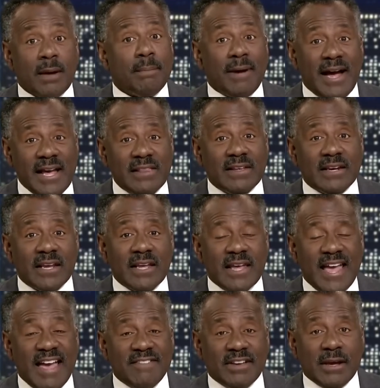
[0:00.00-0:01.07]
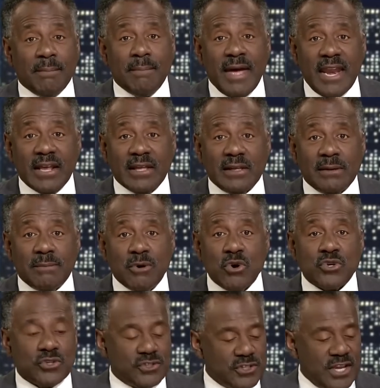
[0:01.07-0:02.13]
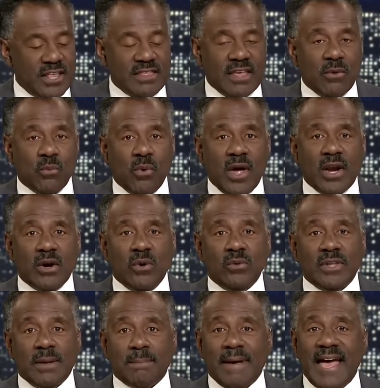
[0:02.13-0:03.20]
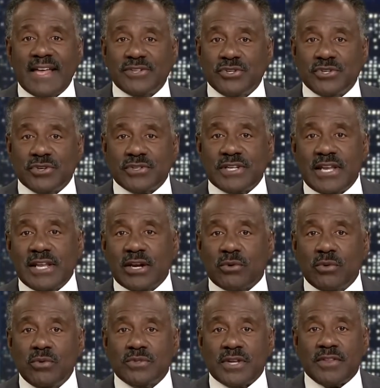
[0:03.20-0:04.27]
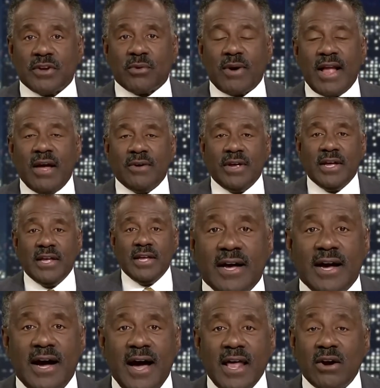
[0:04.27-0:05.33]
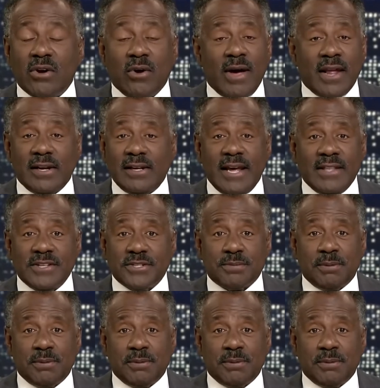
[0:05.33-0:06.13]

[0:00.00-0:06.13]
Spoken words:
A pilot having a medical emergency, the one and only passenger telling crews on the ground, I don't know how to land this